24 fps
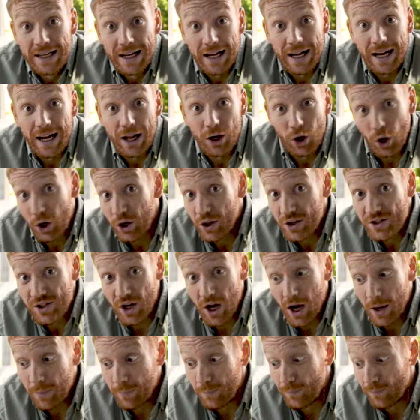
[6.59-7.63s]
Uh, a lot of the
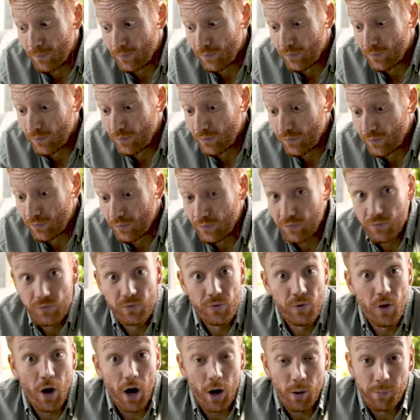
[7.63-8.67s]
time,
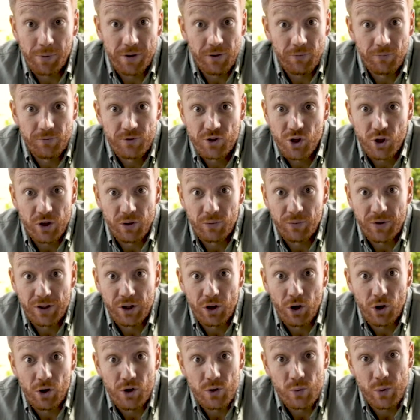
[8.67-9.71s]
I'll be shooting
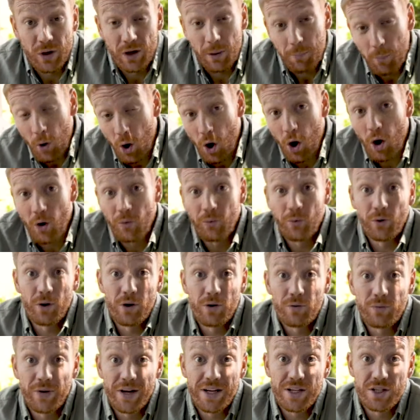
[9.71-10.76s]
videos when I'm off on
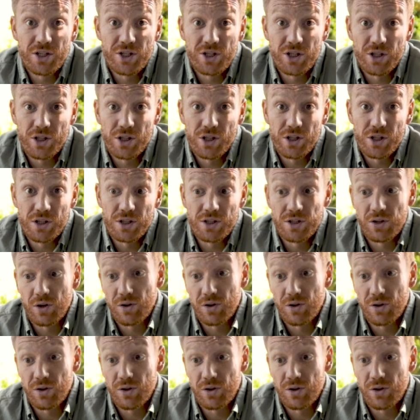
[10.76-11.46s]
adventures,